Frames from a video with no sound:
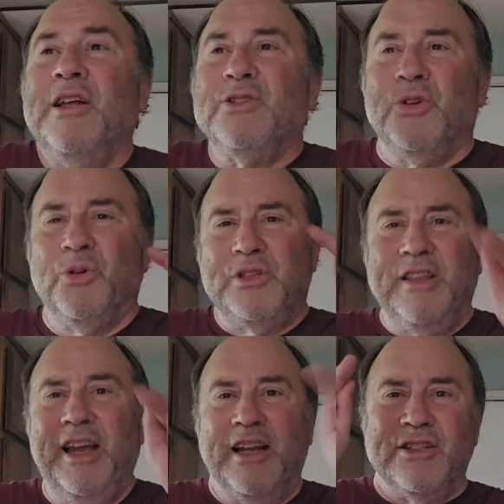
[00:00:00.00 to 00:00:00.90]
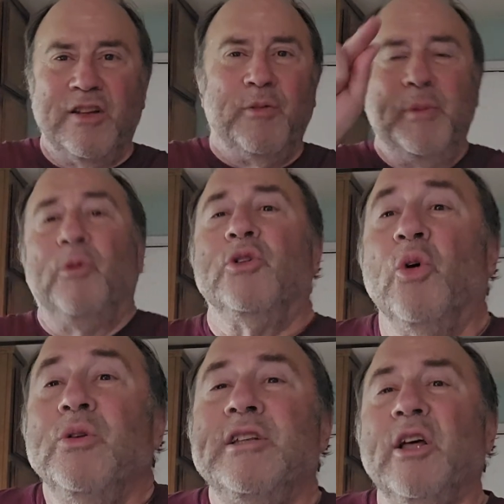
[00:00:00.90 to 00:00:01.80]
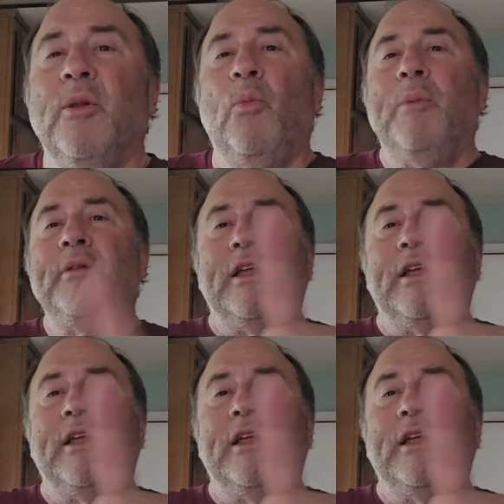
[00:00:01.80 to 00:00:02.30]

So don't say that kind of stuff to people. Don't tell women